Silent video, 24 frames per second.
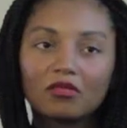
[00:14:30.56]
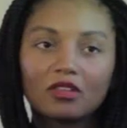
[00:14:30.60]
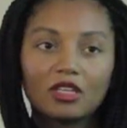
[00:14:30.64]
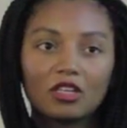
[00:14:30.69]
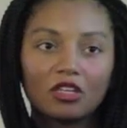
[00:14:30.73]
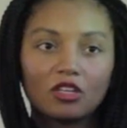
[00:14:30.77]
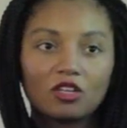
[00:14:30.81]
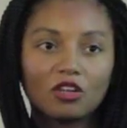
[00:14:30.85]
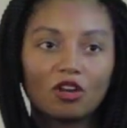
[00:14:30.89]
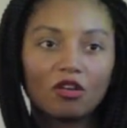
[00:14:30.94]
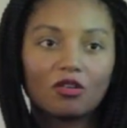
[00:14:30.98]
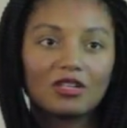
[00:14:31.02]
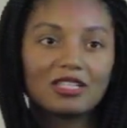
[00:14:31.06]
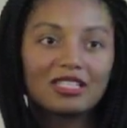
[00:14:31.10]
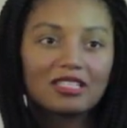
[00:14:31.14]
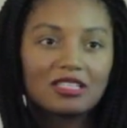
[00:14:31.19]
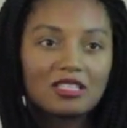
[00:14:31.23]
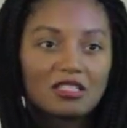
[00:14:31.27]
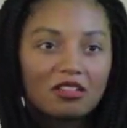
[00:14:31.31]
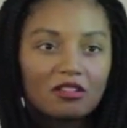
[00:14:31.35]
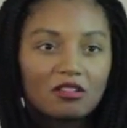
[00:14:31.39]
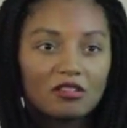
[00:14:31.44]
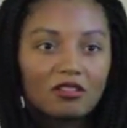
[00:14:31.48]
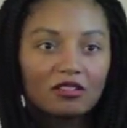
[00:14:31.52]
you know, it's
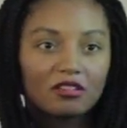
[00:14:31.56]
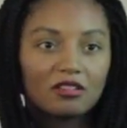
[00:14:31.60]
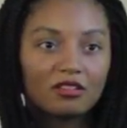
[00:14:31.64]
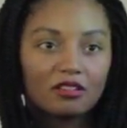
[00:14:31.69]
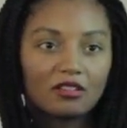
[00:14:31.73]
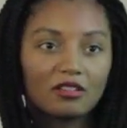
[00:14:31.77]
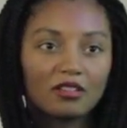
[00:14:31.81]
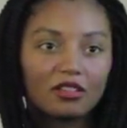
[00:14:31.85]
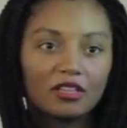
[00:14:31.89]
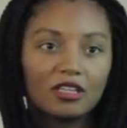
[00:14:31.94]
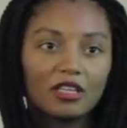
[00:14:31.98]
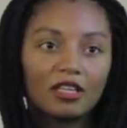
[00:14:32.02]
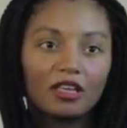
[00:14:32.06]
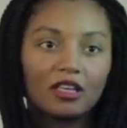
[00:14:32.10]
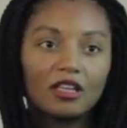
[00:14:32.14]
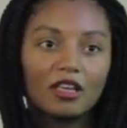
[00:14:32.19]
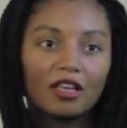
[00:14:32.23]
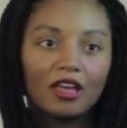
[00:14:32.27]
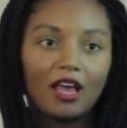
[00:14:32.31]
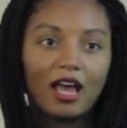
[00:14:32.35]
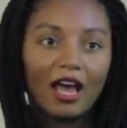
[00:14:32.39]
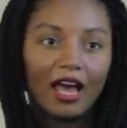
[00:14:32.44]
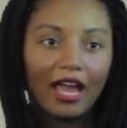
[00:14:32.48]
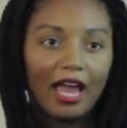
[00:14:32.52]
still,
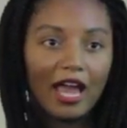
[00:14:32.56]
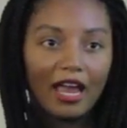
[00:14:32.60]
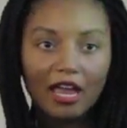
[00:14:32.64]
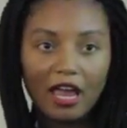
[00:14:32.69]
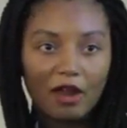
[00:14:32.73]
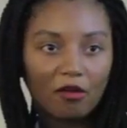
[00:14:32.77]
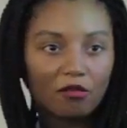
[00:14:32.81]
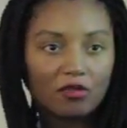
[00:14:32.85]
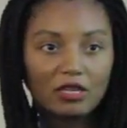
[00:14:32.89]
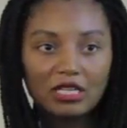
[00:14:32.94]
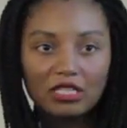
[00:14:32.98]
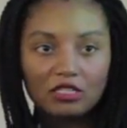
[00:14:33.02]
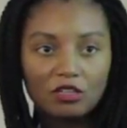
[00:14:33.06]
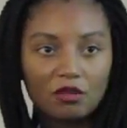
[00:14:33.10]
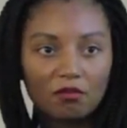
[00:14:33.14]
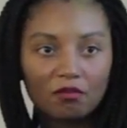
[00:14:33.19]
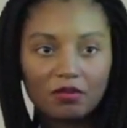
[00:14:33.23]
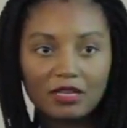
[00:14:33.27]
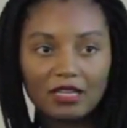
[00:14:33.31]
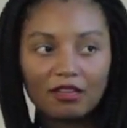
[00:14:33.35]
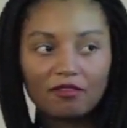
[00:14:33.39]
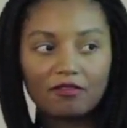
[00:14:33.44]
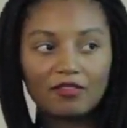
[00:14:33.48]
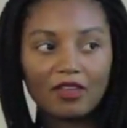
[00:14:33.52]
I really don't
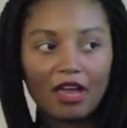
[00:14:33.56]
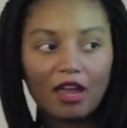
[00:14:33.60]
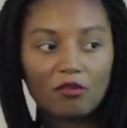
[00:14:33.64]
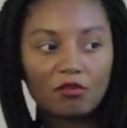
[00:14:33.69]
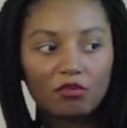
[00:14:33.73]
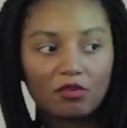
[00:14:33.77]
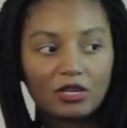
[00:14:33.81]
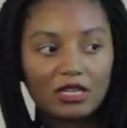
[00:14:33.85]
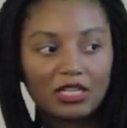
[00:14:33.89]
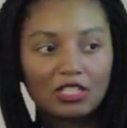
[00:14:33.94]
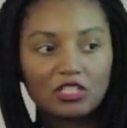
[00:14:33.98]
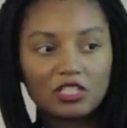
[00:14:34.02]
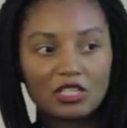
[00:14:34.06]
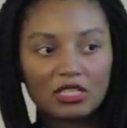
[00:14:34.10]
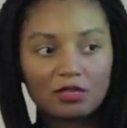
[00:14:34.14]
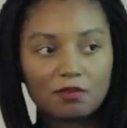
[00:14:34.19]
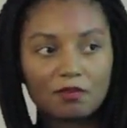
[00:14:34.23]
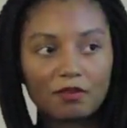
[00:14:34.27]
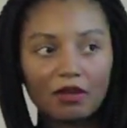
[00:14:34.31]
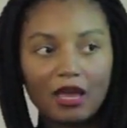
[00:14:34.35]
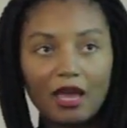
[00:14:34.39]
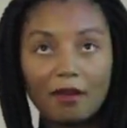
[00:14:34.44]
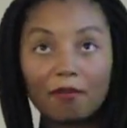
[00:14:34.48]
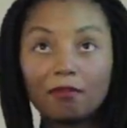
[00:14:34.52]
believe in that. I
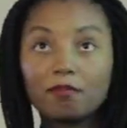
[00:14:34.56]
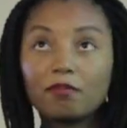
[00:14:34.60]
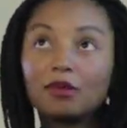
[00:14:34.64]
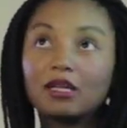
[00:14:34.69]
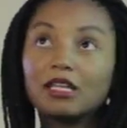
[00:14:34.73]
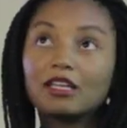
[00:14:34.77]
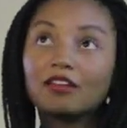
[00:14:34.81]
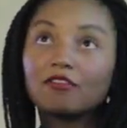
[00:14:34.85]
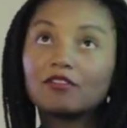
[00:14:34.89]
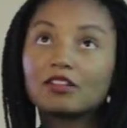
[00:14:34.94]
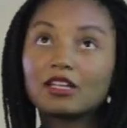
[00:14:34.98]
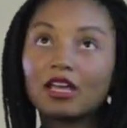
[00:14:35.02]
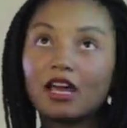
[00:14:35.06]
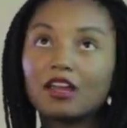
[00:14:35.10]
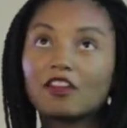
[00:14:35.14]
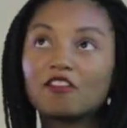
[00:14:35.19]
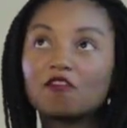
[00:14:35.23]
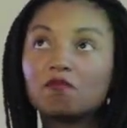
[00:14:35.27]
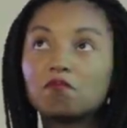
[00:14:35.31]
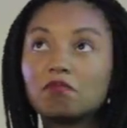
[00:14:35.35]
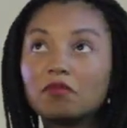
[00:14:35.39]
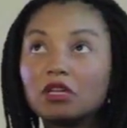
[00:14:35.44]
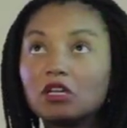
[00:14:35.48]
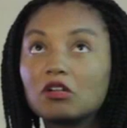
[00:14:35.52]
believe in kind
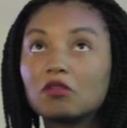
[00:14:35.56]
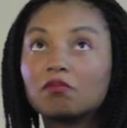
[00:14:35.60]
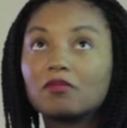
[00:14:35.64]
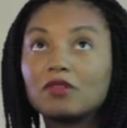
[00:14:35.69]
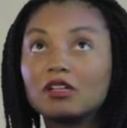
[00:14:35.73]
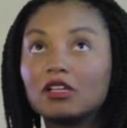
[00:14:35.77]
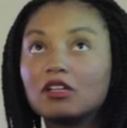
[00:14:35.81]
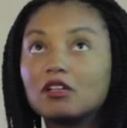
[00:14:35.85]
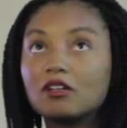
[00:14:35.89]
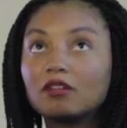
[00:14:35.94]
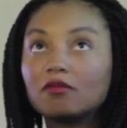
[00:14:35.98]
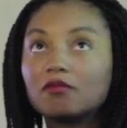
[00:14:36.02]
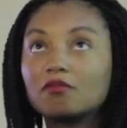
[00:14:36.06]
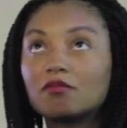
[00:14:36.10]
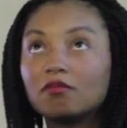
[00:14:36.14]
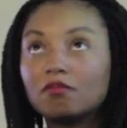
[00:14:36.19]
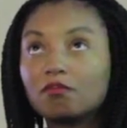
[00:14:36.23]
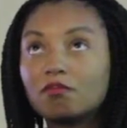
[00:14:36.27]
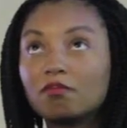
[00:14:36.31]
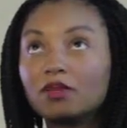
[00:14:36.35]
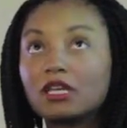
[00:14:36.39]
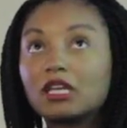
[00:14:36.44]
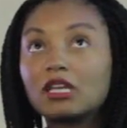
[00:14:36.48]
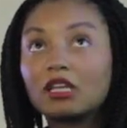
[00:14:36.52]

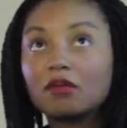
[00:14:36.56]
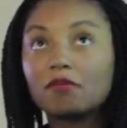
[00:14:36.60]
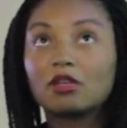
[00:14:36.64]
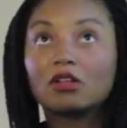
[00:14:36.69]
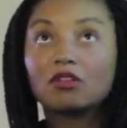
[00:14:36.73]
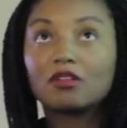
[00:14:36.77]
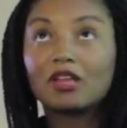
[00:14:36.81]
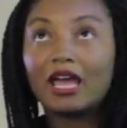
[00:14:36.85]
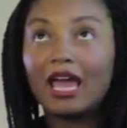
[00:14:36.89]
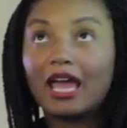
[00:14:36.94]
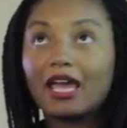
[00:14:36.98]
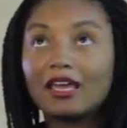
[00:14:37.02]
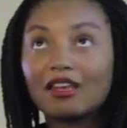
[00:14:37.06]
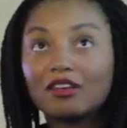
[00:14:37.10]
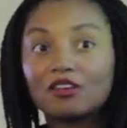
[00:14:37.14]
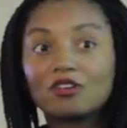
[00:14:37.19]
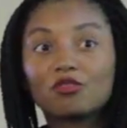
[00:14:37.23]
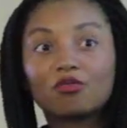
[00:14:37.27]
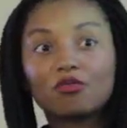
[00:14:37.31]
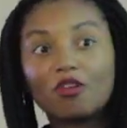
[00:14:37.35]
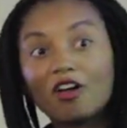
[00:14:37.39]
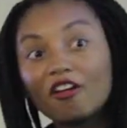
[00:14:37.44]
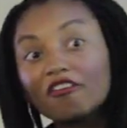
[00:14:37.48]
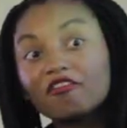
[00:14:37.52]
of beginning, middle,
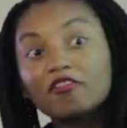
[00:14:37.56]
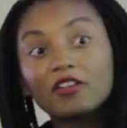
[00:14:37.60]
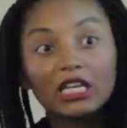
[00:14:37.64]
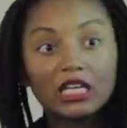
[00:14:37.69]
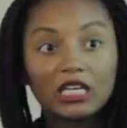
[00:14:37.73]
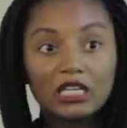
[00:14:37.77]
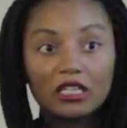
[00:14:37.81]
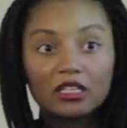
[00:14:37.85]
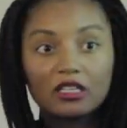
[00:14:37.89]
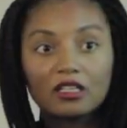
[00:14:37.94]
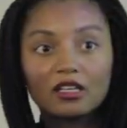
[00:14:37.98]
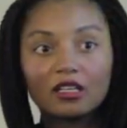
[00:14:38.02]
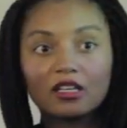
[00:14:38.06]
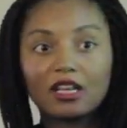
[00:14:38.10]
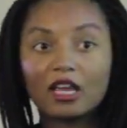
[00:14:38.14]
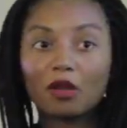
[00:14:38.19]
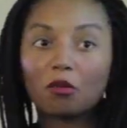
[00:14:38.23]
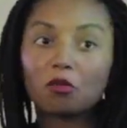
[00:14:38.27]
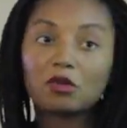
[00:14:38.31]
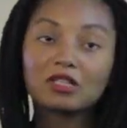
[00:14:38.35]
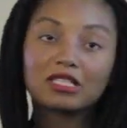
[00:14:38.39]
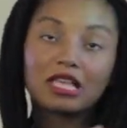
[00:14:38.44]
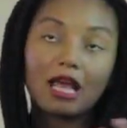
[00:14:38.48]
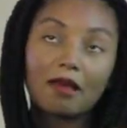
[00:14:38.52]
end, roughly.
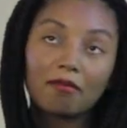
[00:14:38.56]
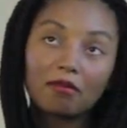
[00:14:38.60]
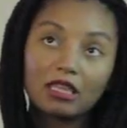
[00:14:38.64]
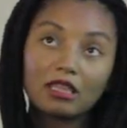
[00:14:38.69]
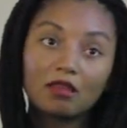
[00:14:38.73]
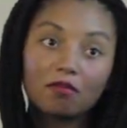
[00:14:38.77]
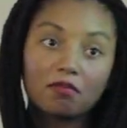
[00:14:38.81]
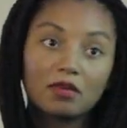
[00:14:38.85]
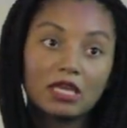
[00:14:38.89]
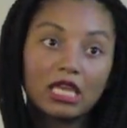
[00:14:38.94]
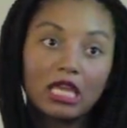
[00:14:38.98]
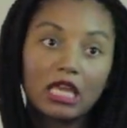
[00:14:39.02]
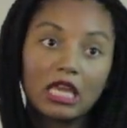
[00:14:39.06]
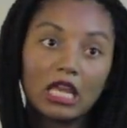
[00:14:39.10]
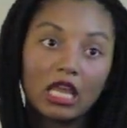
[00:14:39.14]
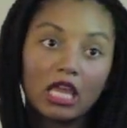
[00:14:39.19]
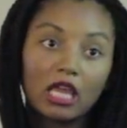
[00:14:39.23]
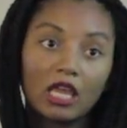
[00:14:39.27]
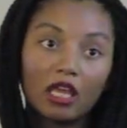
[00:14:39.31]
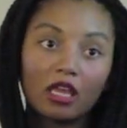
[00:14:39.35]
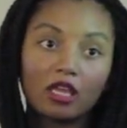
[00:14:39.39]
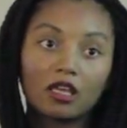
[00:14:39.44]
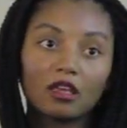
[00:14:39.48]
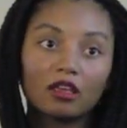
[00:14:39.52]
Like what's happening at the
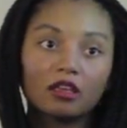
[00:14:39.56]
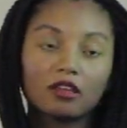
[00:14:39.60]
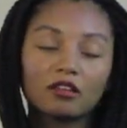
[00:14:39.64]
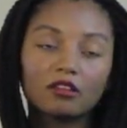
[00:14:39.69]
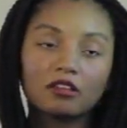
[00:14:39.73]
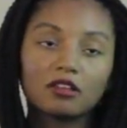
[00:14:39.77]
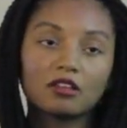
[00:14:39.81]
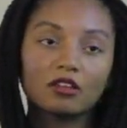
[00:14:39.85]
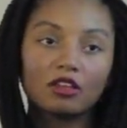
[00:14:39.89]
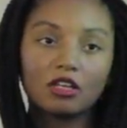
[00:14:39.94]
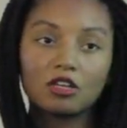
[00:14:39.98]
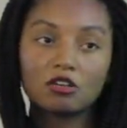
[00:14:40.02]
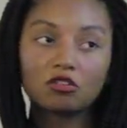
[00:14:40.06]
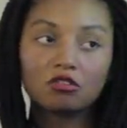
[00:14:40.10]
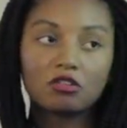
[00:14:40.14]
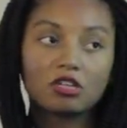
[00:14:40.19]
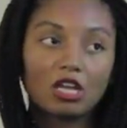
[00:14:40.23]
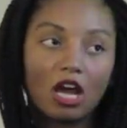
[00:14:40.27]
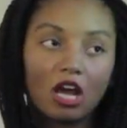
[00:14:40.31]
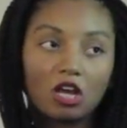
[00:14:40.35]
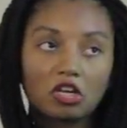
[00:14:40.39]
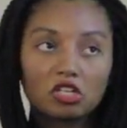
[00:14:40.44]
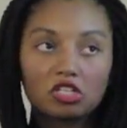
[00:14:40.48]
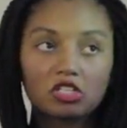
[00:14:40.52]
beginning,
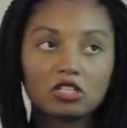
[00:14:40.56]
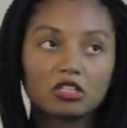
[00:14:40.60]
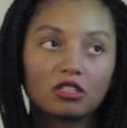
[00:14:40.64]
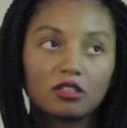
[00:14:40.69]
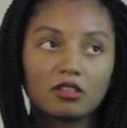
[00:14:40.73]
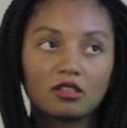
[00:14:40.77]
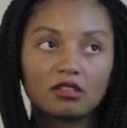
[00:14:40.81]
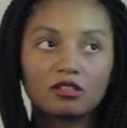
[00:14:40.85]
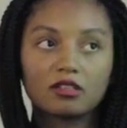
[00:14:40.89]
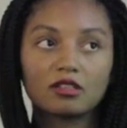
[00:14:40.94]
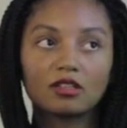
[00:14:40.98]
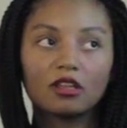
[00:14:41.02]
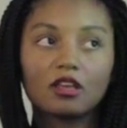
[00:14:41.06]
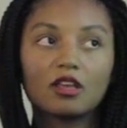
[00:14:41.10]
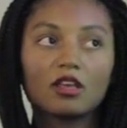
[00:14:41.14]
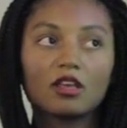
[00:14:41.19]
introductions.